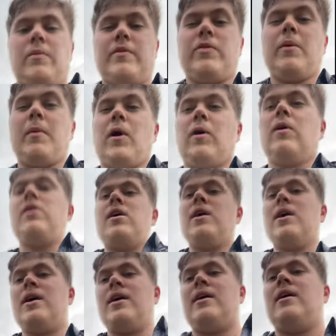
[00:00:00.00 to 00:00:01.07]
with the ball.
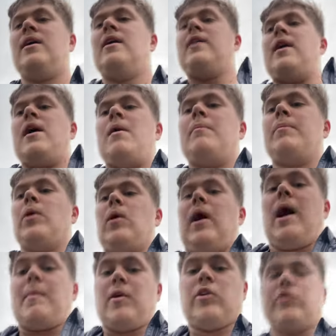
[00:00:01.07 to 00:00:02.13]
But
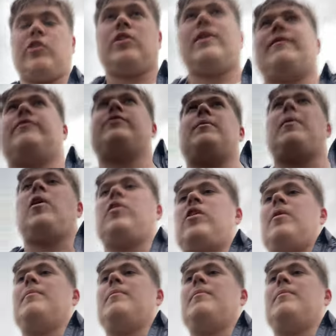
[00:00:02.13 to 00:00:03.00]
I'm also going to have the ball on